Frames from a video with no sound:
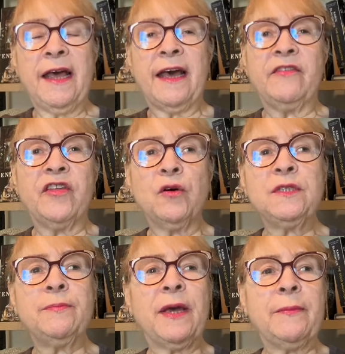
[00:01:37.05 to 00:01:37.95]
And
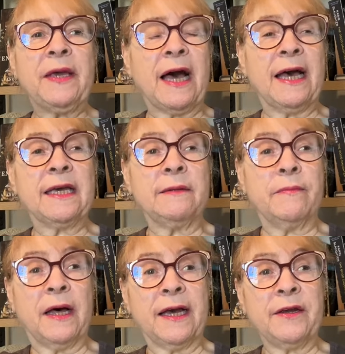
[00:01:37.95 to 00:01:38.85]
those maybe I
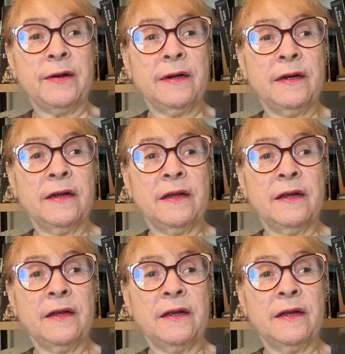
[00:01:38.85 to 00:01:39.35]
admire,